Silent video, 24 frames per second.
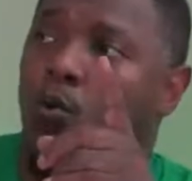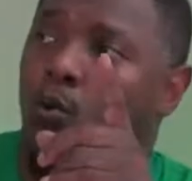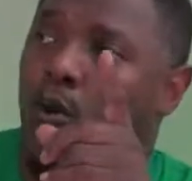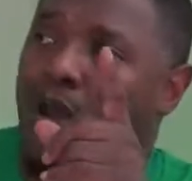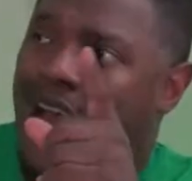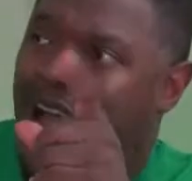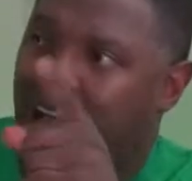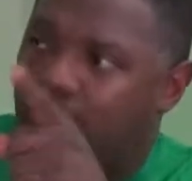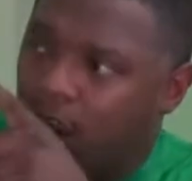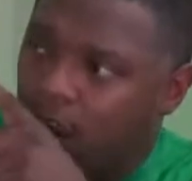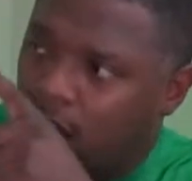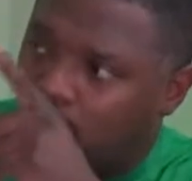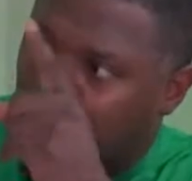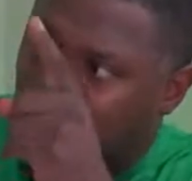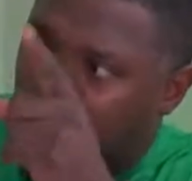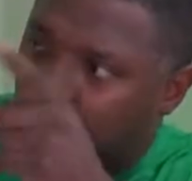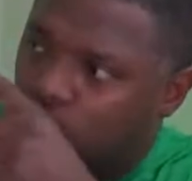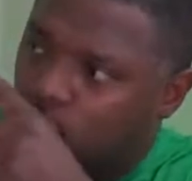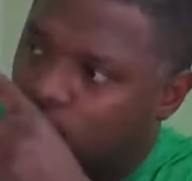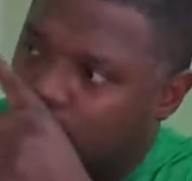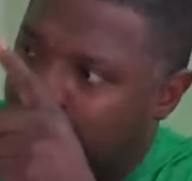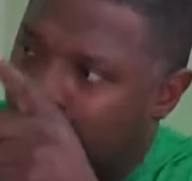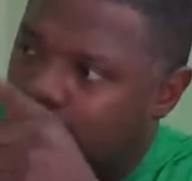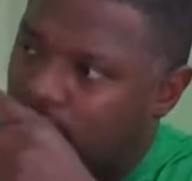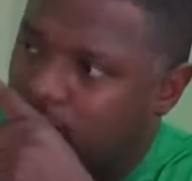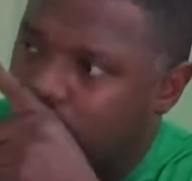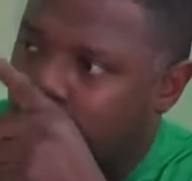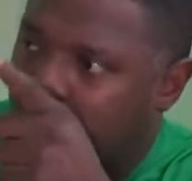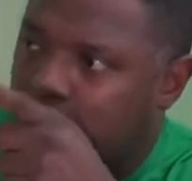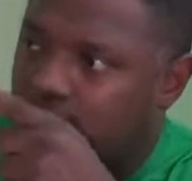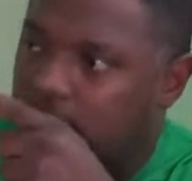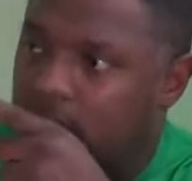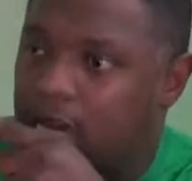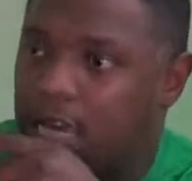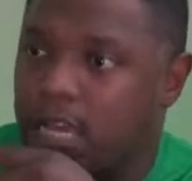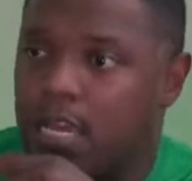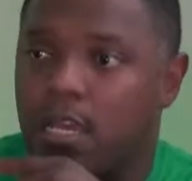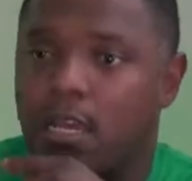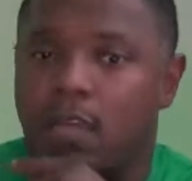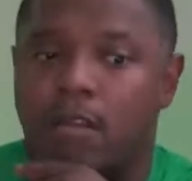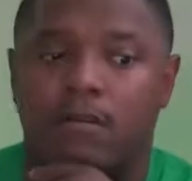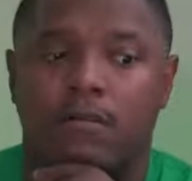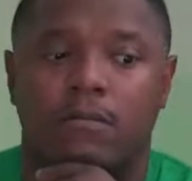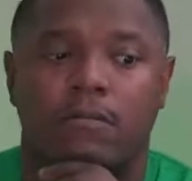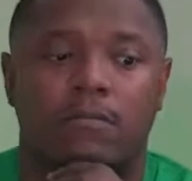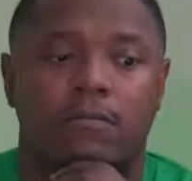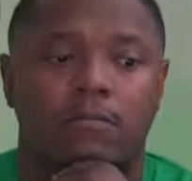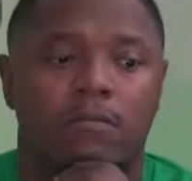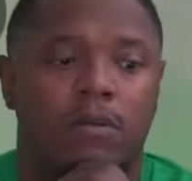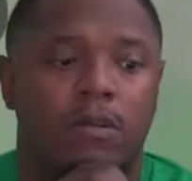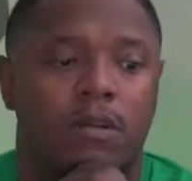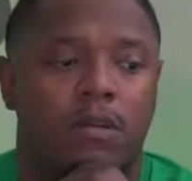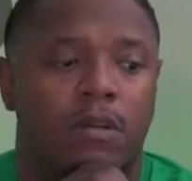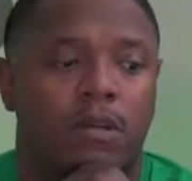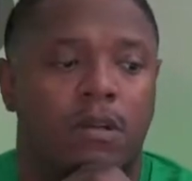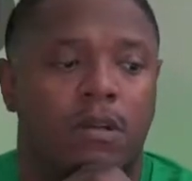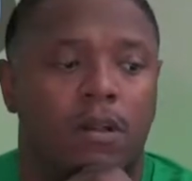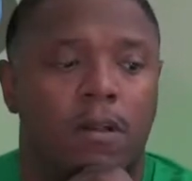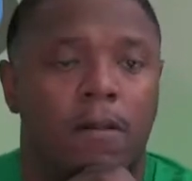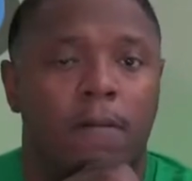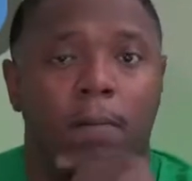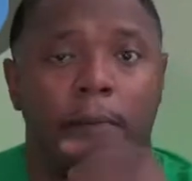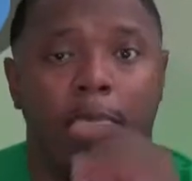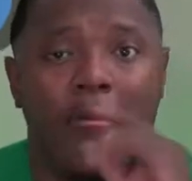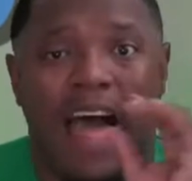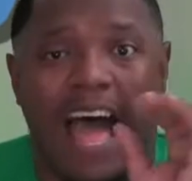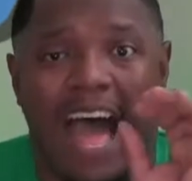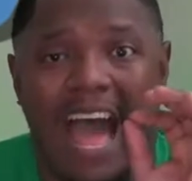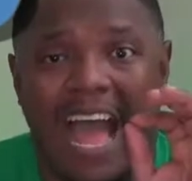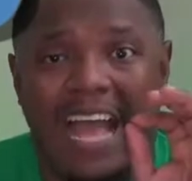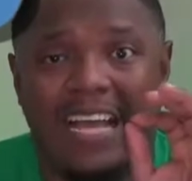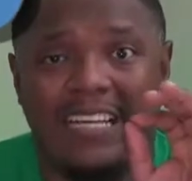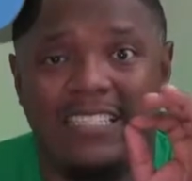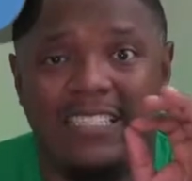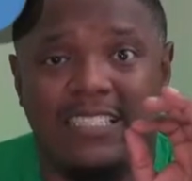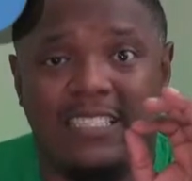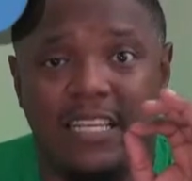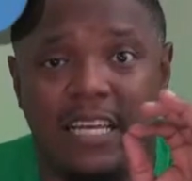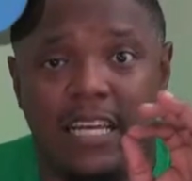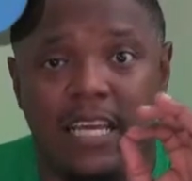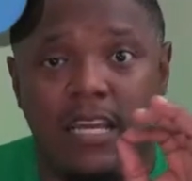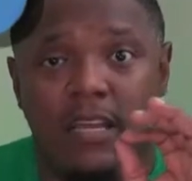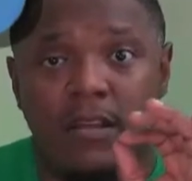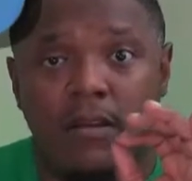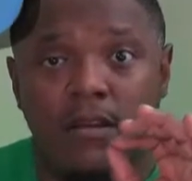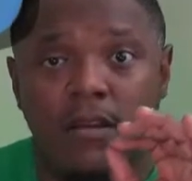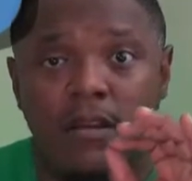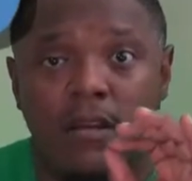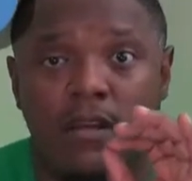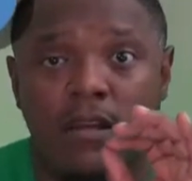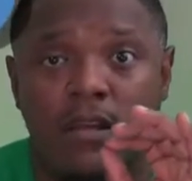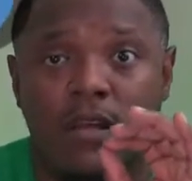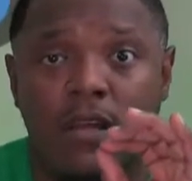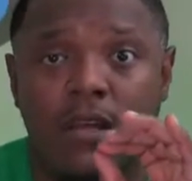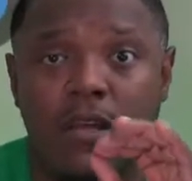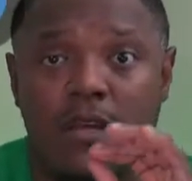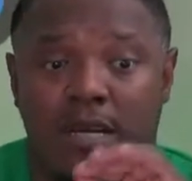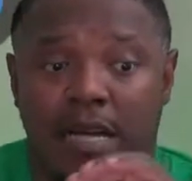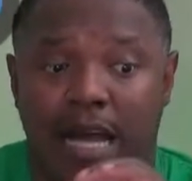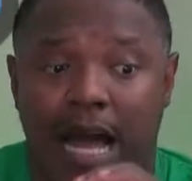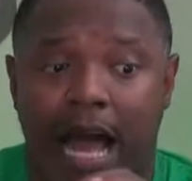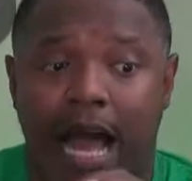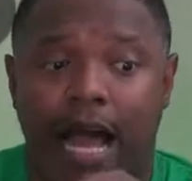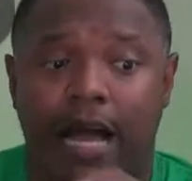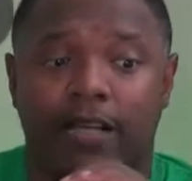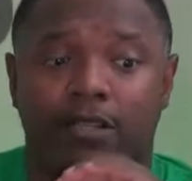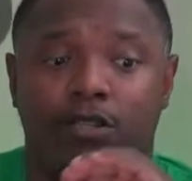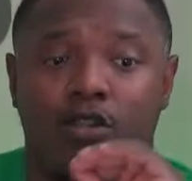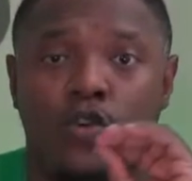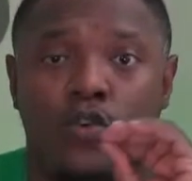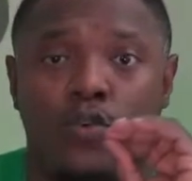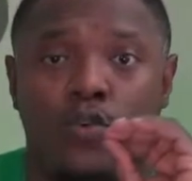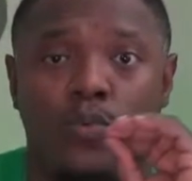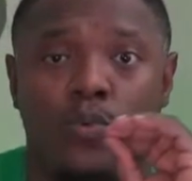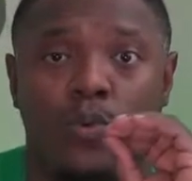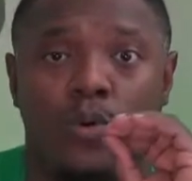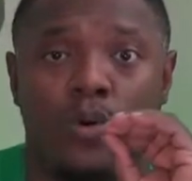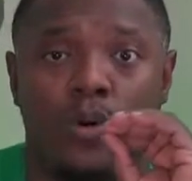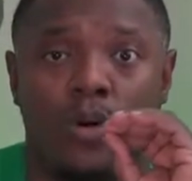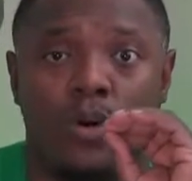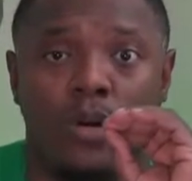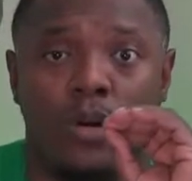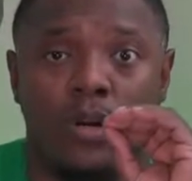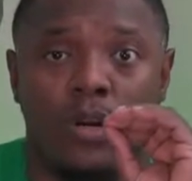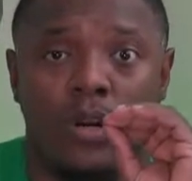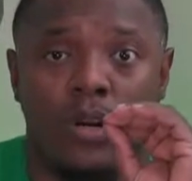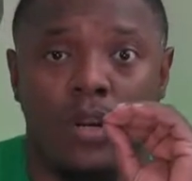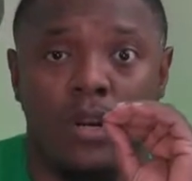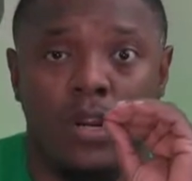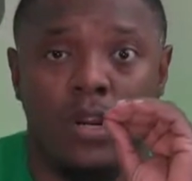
When I look around the league, I see guys who were